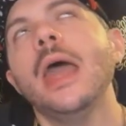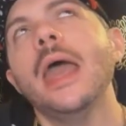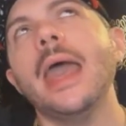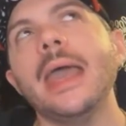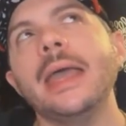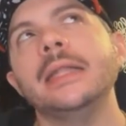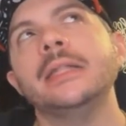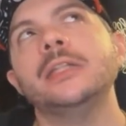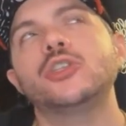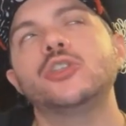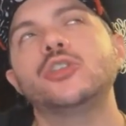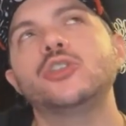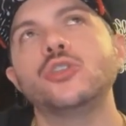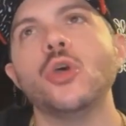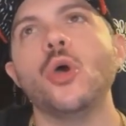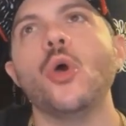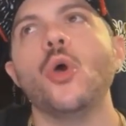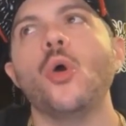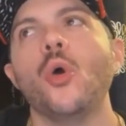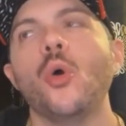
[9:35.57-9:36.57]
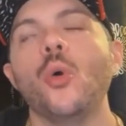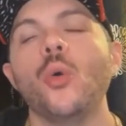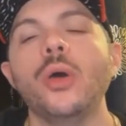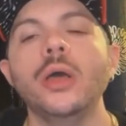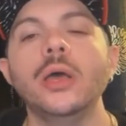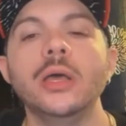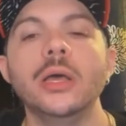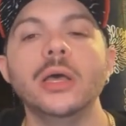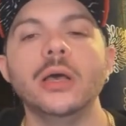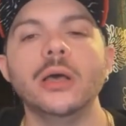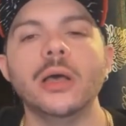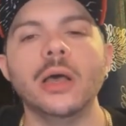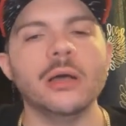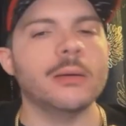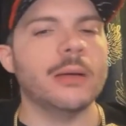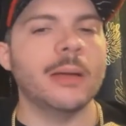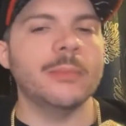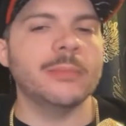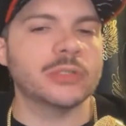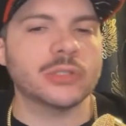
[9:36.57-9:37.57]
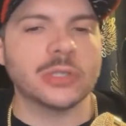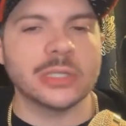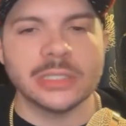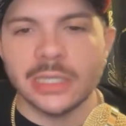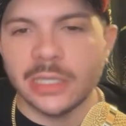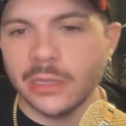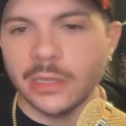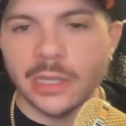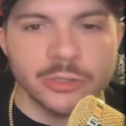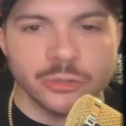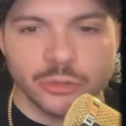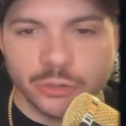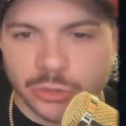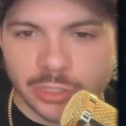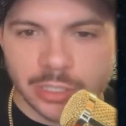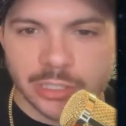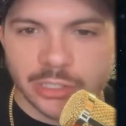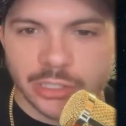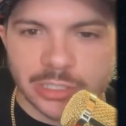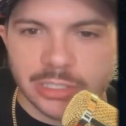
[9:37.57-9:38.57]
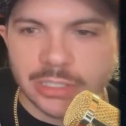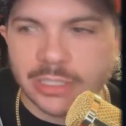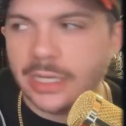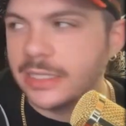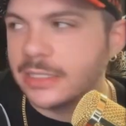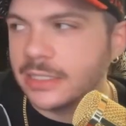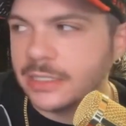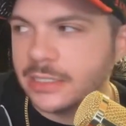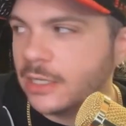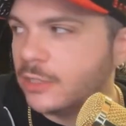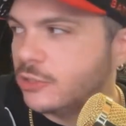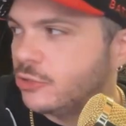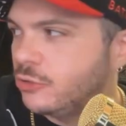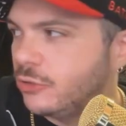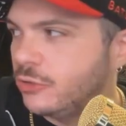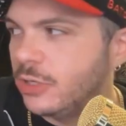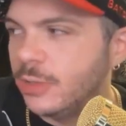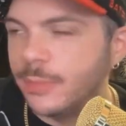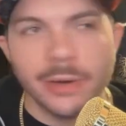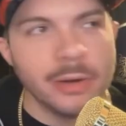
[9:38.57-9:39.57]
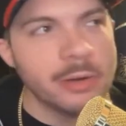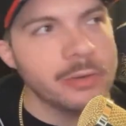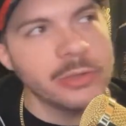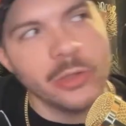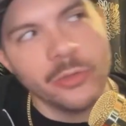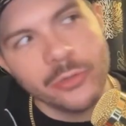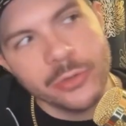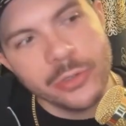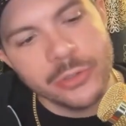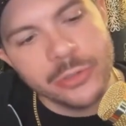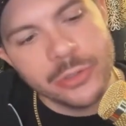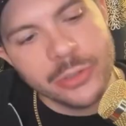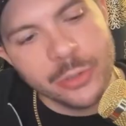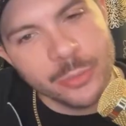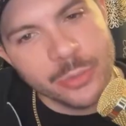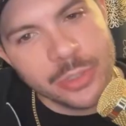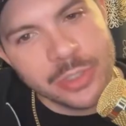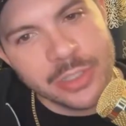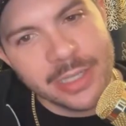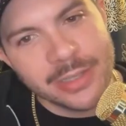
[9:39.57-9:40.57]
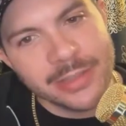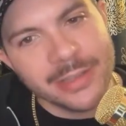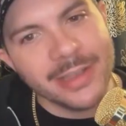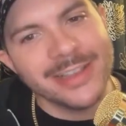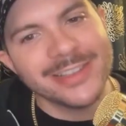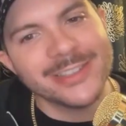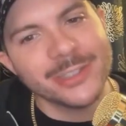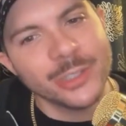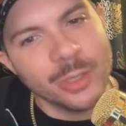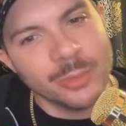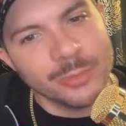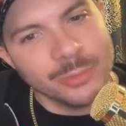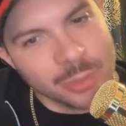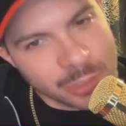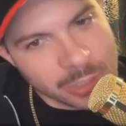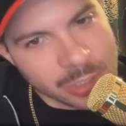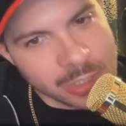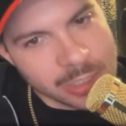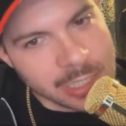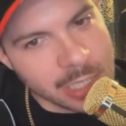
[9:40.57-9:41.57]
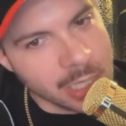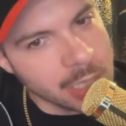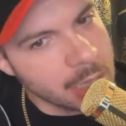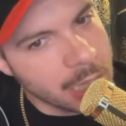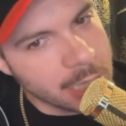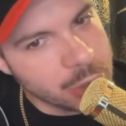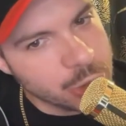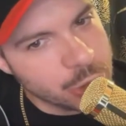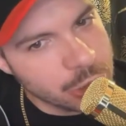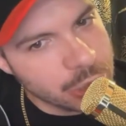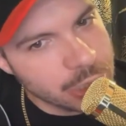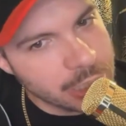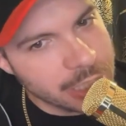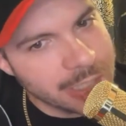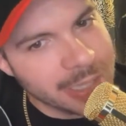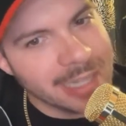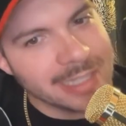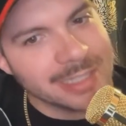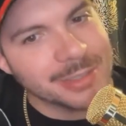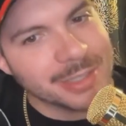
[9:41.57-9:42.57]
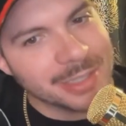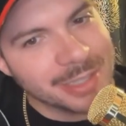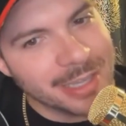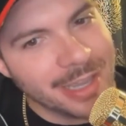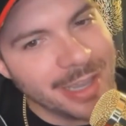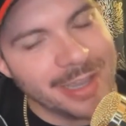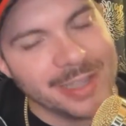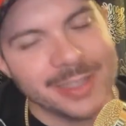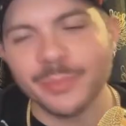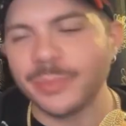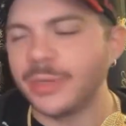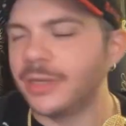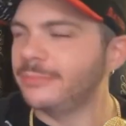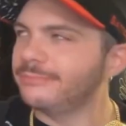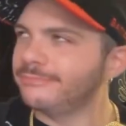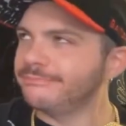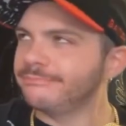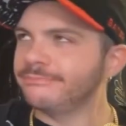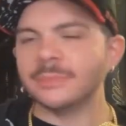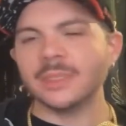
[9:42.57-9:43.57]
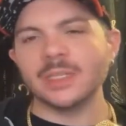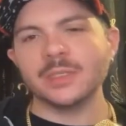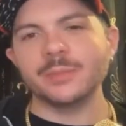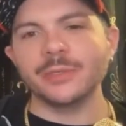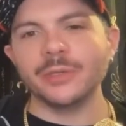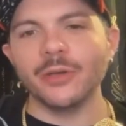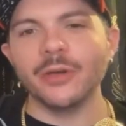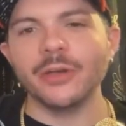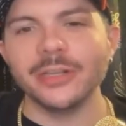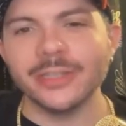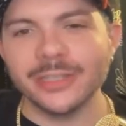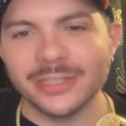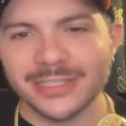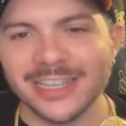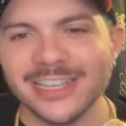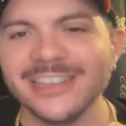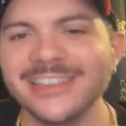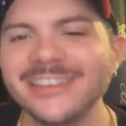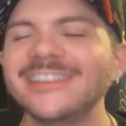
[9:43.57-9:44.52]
And so I'm just going to say allegedly, just in case that's not true. And apparently all the YouTubers say that. So I'm just going to say allegedly that's the case. But let's be honest.